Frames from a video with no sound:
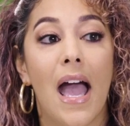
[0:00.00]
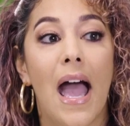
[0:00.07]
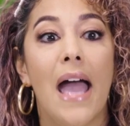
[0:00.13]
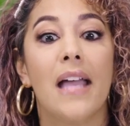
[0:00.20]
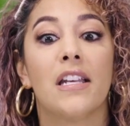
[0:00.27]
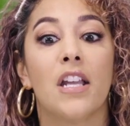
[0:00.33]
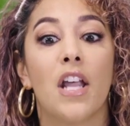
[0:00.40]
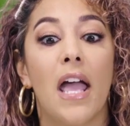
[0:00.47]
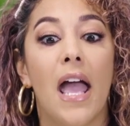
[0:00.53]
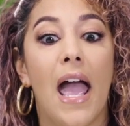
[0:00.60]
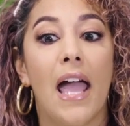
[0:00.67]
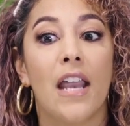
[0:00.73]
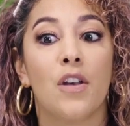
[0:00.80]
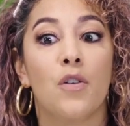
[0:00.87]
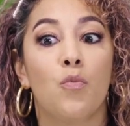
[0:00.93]

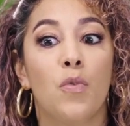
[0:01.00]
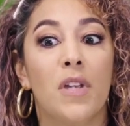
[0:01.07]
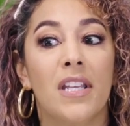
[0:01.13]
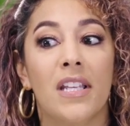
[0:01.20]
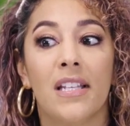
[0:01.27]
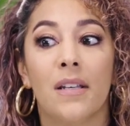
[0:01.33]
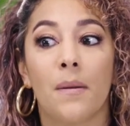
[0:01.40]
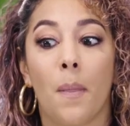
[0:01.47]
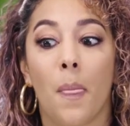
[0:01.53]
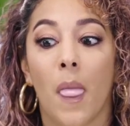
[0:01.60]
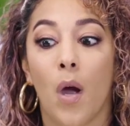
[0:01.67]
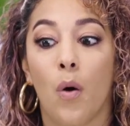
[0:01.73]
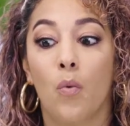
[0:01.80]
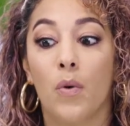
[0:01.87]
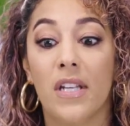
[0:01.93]
And
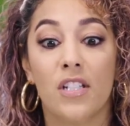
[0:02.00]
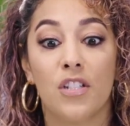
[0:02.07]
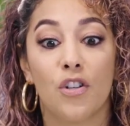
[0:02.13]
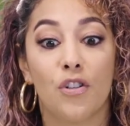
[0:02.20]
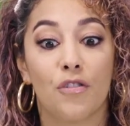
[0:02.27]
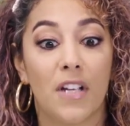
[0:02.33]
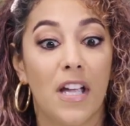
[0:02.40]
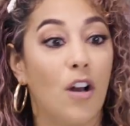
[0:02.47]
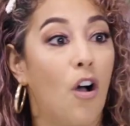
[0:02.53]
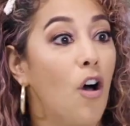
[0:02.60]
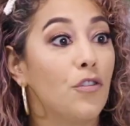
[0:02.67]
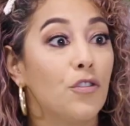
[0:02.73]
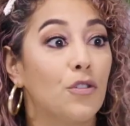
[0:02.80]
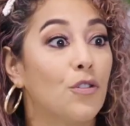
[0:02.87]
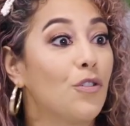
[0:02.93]
we had to create
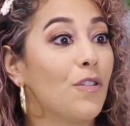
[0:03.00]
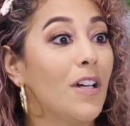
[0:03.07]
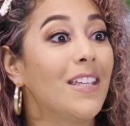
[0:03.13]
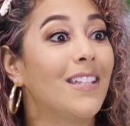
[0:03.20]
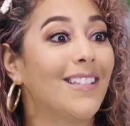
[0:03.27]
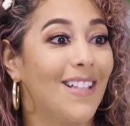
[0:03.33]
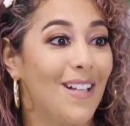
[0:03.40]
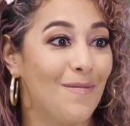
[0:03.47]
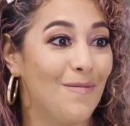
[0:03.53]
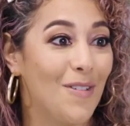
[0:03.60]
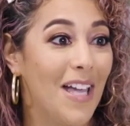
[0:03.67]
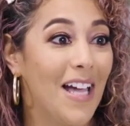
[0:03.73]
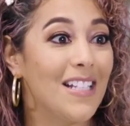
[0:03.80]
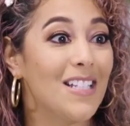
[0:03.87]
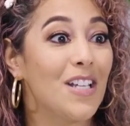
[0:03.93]
all new curriculum.
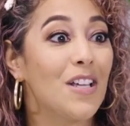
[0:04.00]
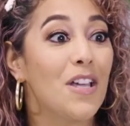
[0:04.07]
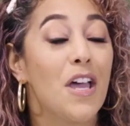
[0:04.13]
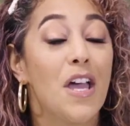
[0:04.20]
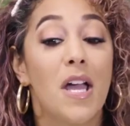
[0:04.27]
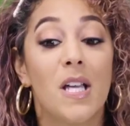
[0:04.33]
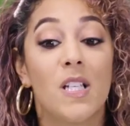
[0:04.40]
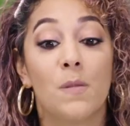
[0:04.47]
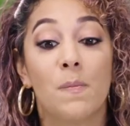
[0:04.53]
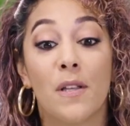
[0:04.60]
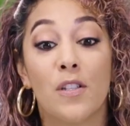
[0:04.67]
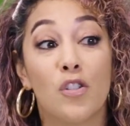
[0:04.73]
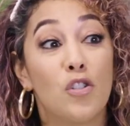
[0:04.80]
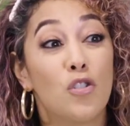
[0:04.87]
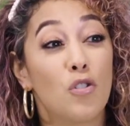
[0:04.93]
We had to
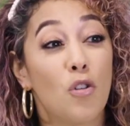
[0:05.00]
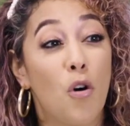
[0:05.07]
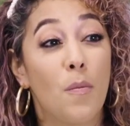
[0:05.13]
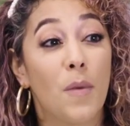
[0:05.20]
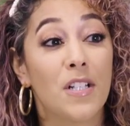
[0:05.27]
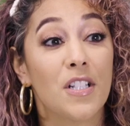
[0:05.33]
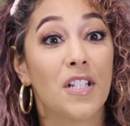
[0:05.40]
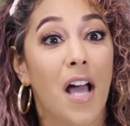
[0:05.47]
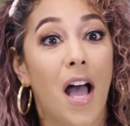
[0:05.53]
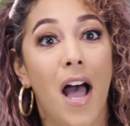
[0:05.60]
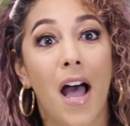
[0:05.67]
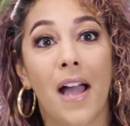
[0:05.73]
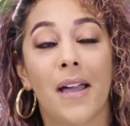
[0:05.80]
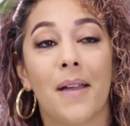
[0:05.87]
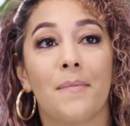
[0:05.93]
spend so much
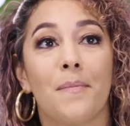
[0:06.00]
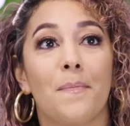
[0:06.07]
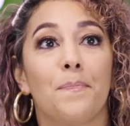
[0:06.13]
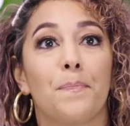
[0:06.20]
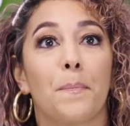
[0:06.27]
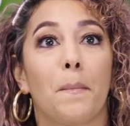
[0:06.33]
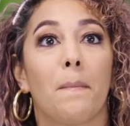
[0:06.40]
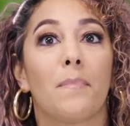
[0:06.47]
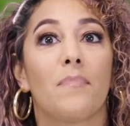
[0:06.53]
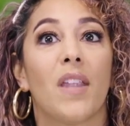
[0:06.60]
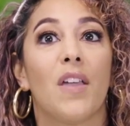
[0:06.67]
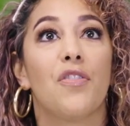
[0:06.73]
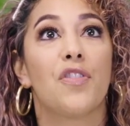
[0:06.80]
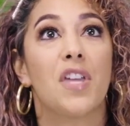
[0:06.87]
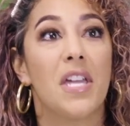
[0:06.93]
time
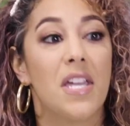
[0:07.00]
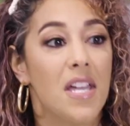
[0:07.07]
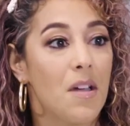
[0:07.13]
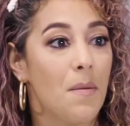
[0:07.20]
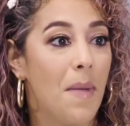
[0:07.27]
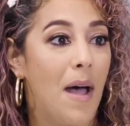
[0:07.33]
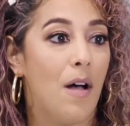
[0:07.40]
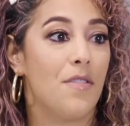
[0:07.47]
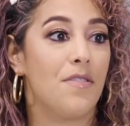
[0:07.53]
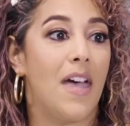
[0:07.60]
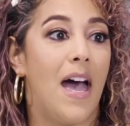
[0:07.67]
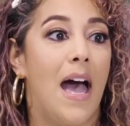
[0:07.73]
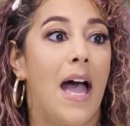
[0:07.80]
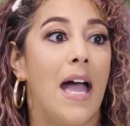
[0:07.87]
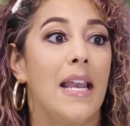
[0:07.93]
thinking about
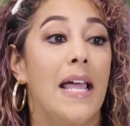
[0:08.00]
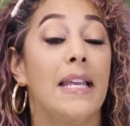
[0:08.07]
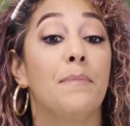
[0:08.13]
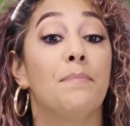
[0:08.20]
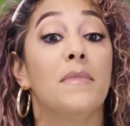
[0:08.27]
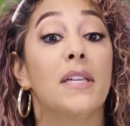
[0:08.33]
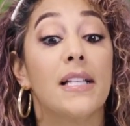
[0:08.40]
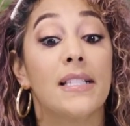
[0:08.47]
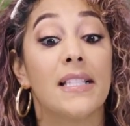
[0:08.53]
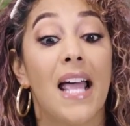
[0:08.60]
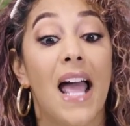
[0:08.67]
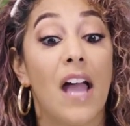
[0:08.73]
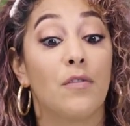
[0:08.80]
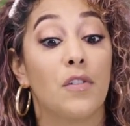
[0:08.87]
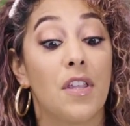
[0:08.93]
that. And it means
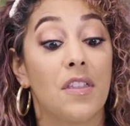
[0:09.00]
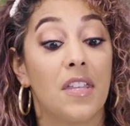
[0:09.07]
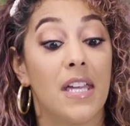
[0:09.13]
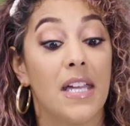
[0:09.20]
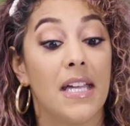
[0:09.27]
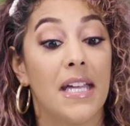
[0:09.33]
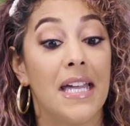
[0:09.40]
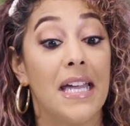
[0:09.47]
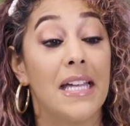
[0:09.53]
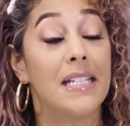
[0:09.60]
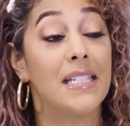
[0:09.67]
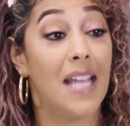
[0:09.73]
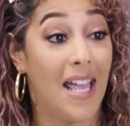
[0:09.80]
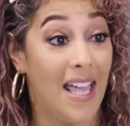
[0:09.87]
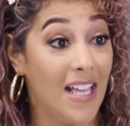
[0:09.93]
that everything
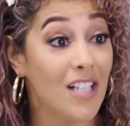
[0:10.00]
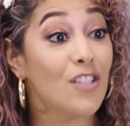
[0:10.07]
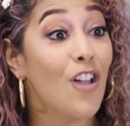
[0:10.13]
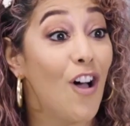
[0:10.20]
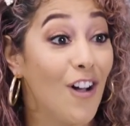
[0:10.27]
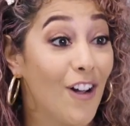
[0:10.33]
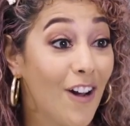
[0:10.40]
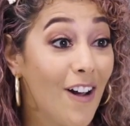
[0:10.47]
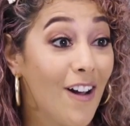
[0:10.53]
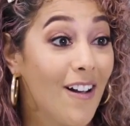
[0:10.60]
takes longer.